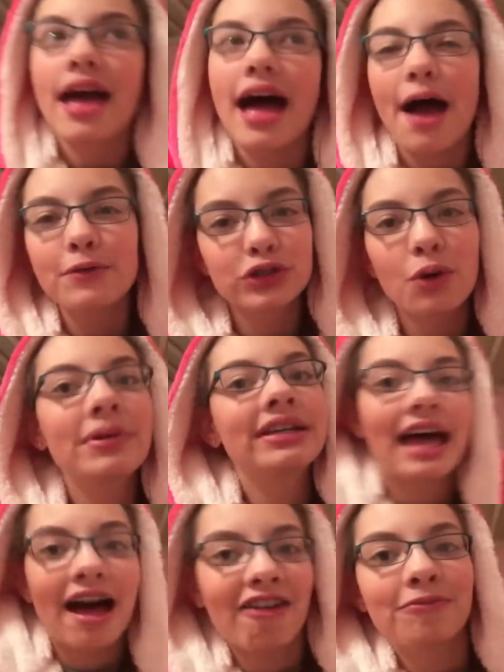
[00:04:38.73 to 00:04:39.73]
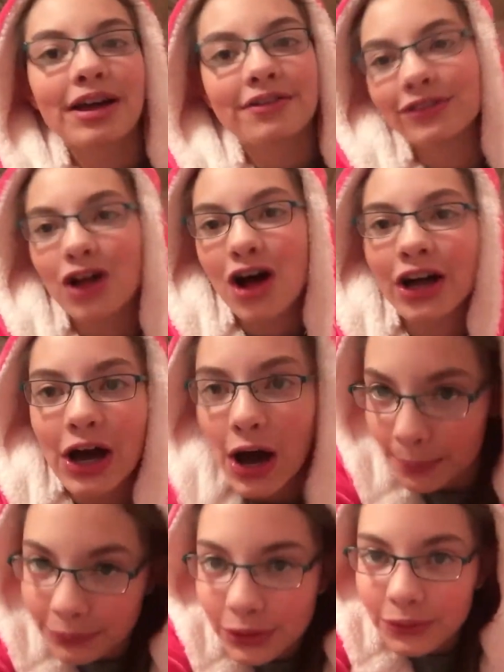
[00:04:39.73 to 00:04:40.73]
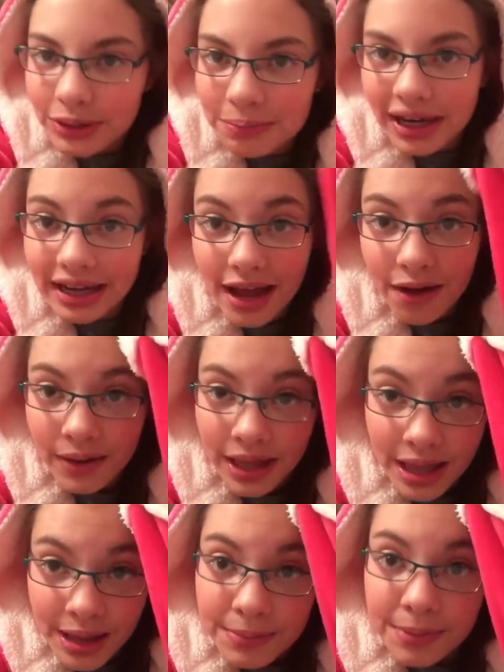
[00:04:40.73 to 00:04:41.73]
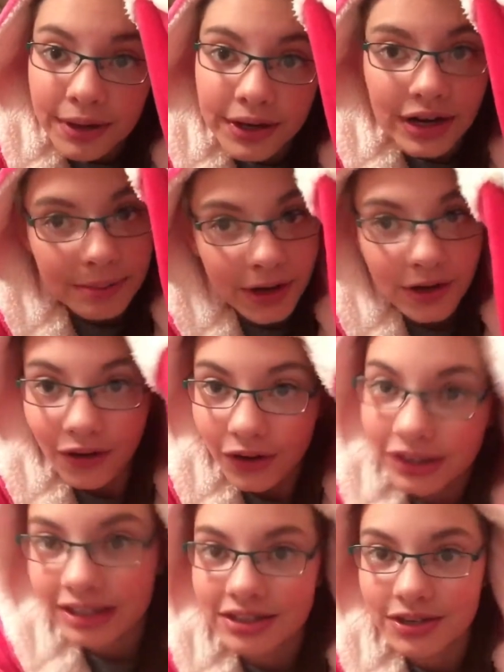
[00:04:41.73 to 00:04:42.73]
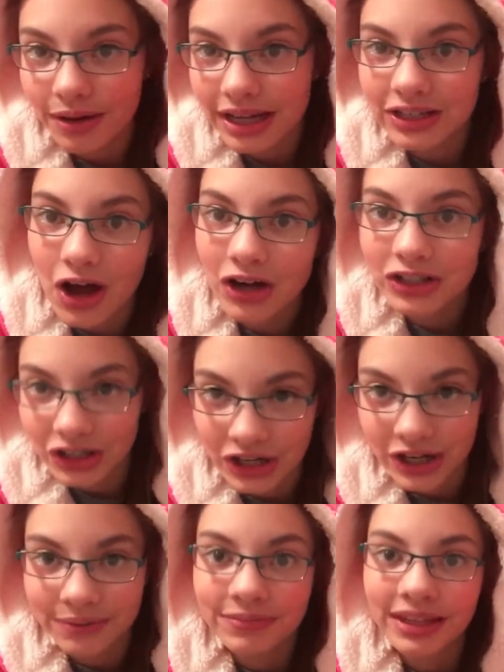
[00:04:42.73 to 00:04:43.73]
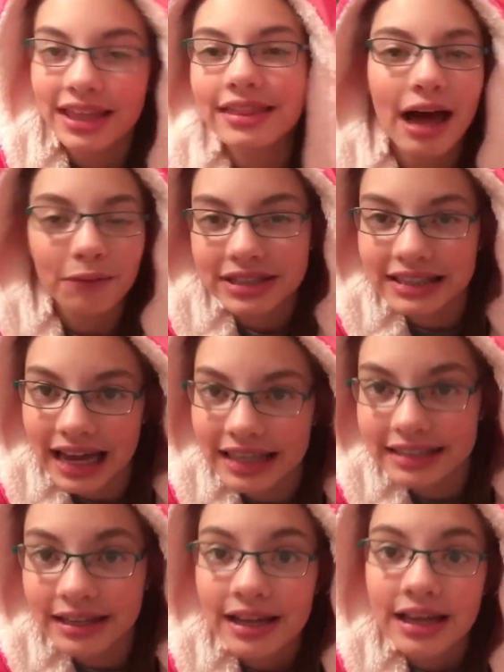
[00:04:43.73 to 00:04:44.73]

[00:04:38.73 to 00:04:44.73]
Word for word: I was hoping to have my vlog uploaded by now, but my grandma called and so I talked to her and that was nice.